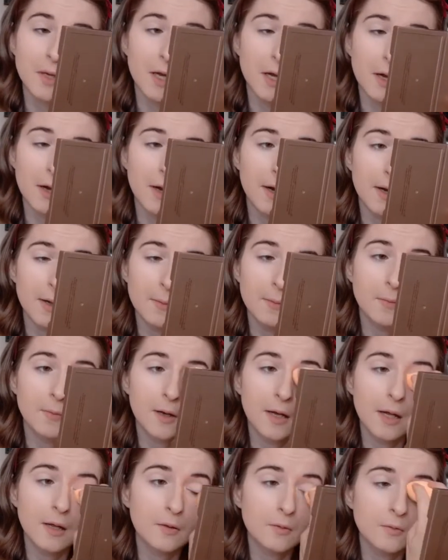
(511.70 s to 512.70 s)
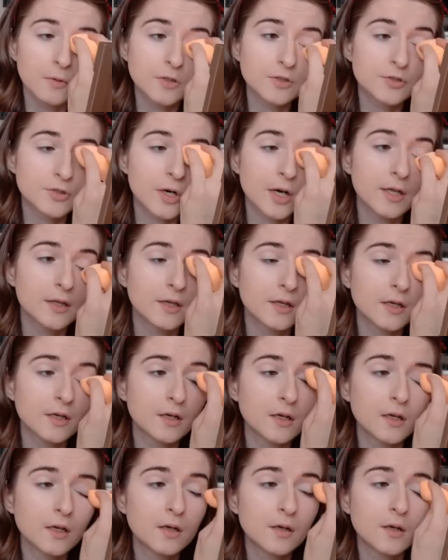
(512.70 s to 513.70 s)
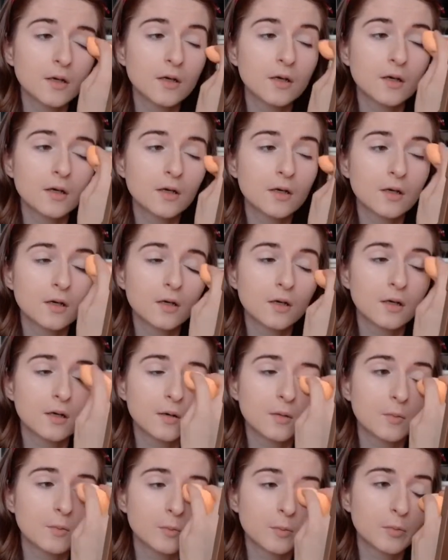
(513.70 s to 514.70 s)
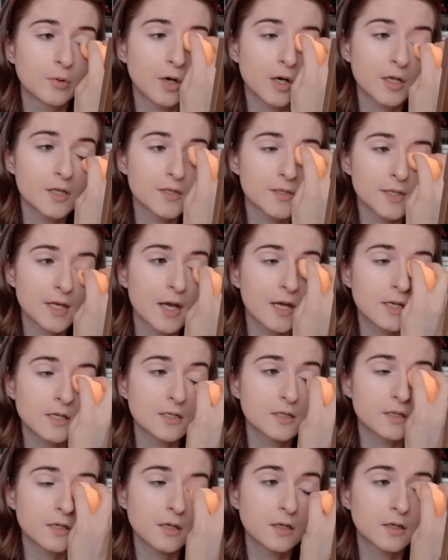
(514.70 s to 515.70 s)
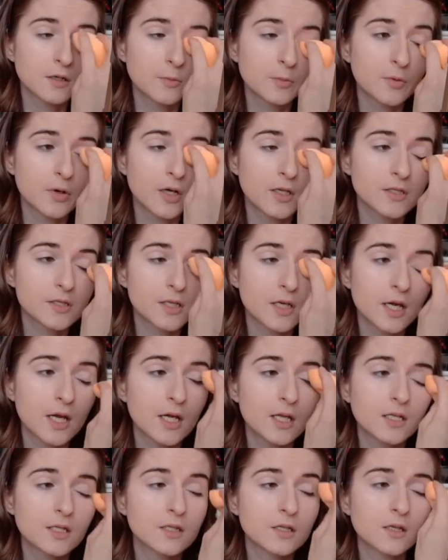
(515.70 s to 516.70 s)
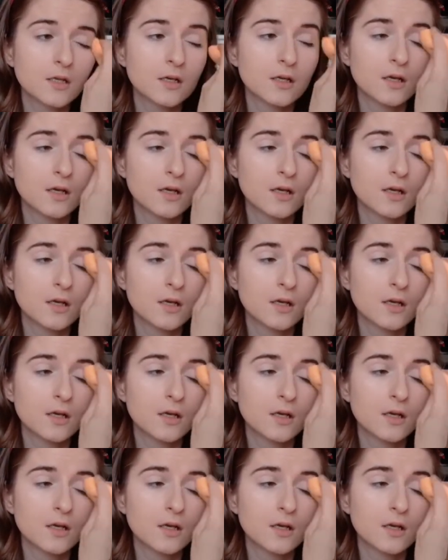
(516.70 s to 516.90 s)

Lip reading: All right, well, we'll try the bronzing end,